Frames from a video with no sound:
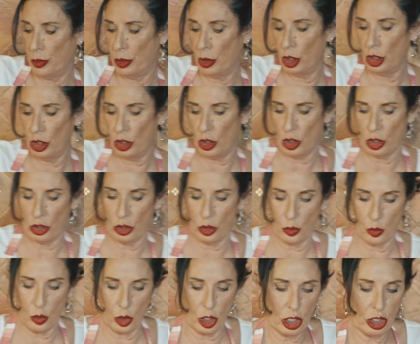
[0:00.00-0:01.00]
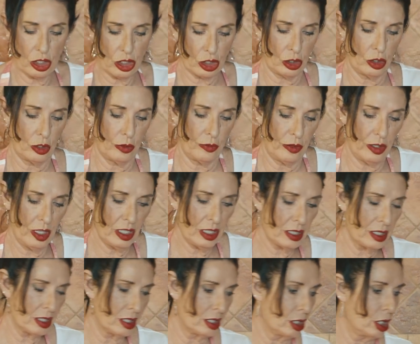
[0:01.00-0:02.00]
put it on your work
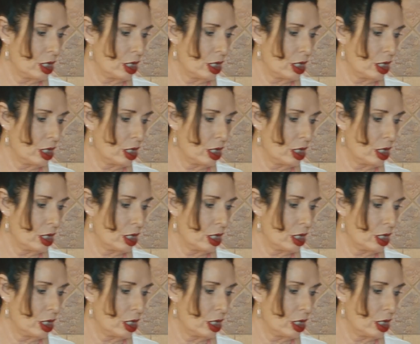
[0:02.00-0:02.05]
surface.